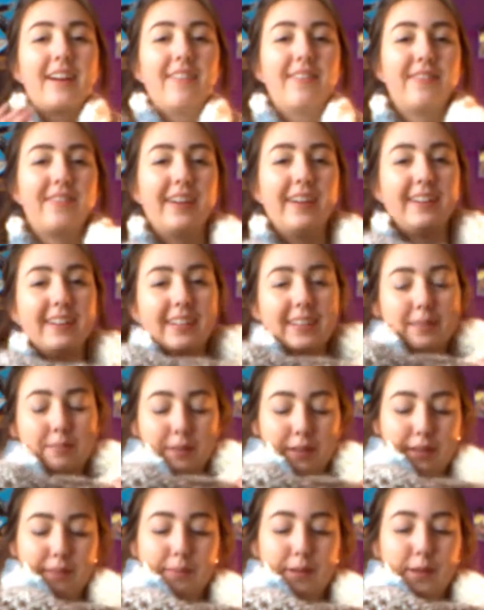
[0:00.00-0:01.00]
It's
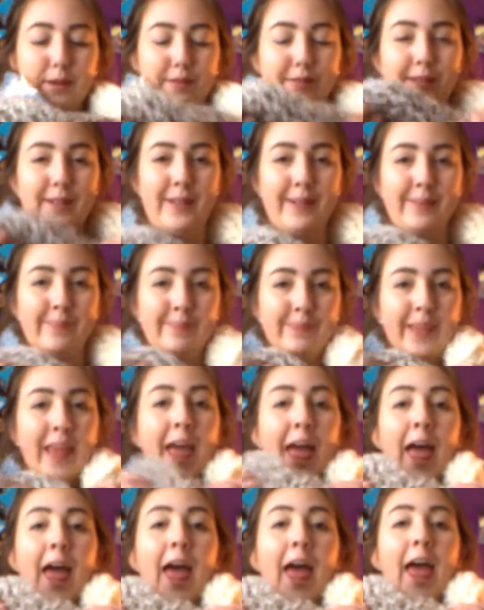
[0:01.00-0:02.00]
pretty beautiful.
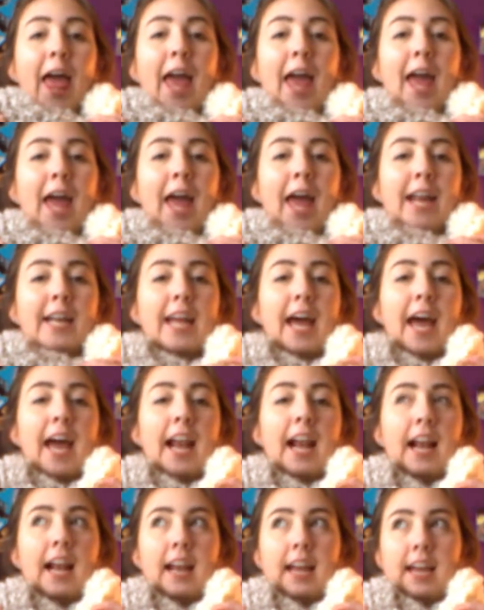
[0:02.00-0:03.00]
And I
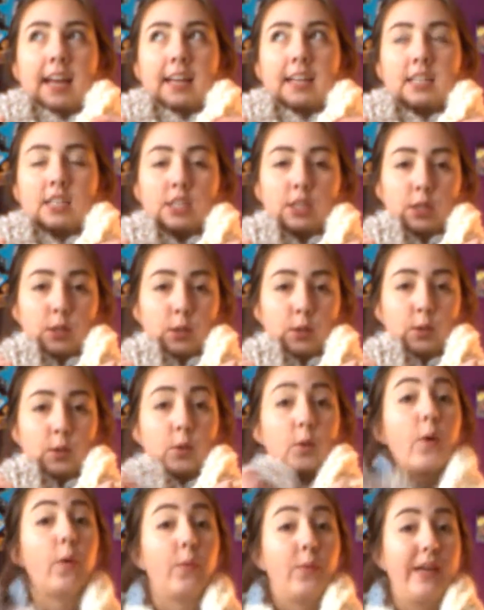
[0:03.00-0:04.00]
like
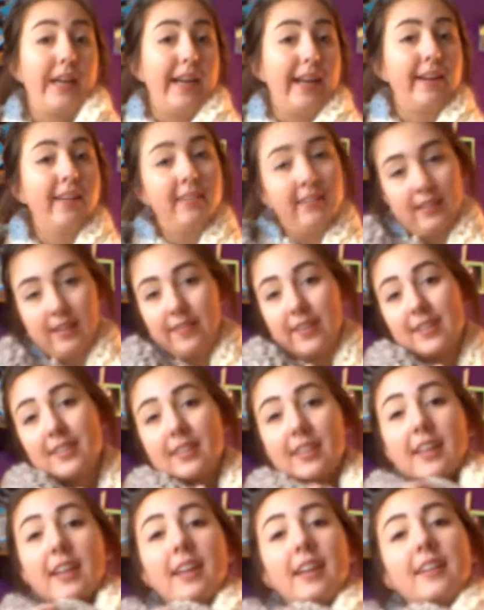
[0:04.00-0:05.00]
to read,
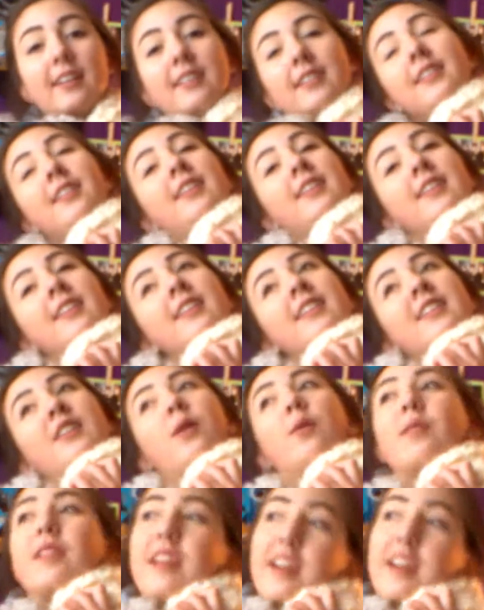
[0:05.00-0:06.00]
obviously,
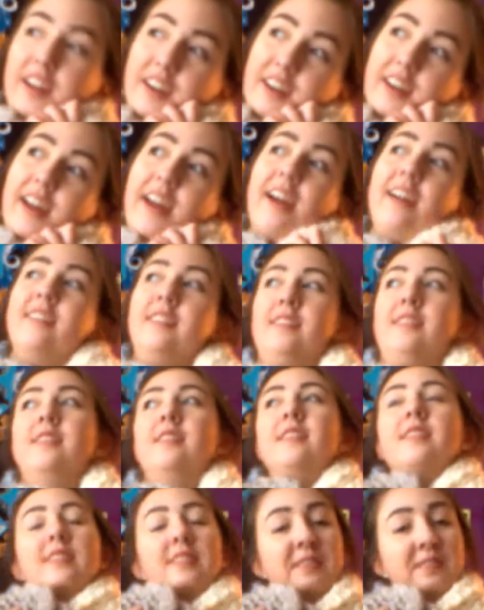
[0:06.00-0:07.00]
go on the internet,
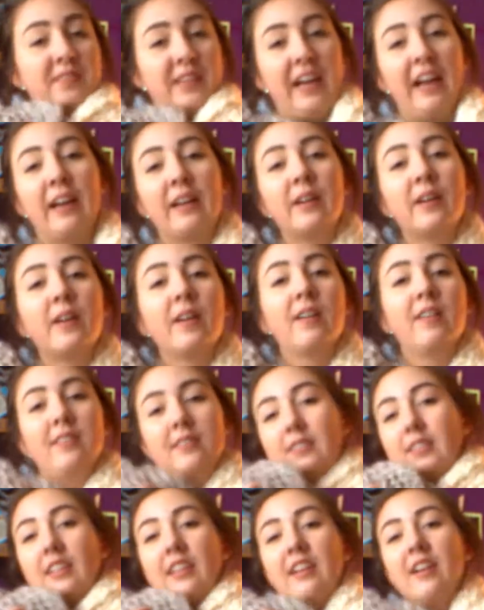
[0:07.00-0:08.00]
fangirl,
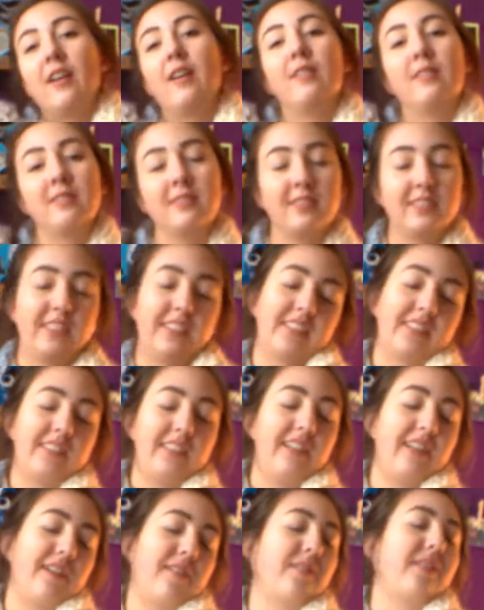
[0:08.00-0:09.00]
you know, just,
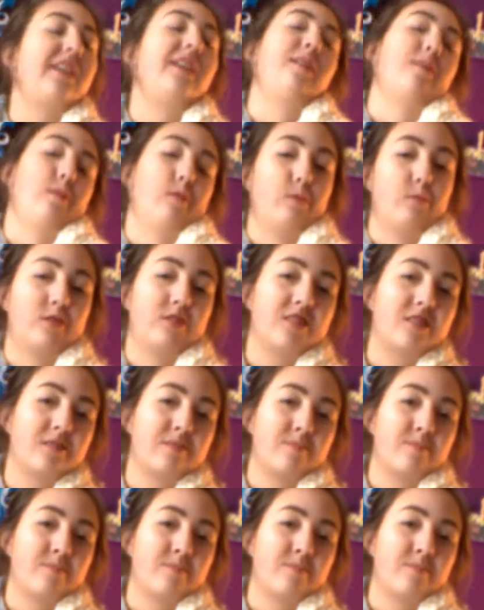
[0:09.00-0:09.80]
you know, huge.